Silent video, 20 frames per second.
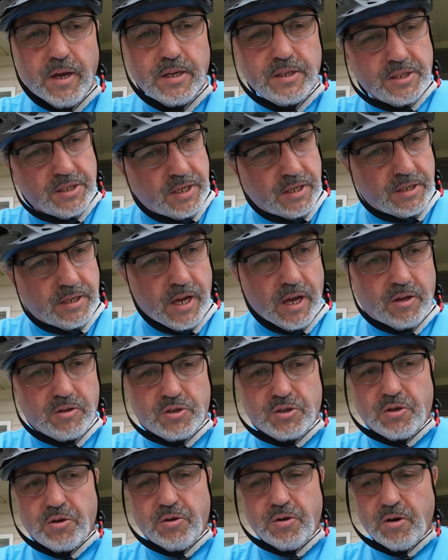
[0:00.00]
sit-down
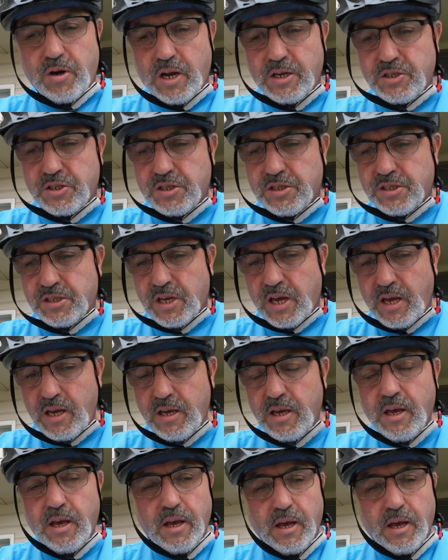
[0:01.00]
scooter, I should say.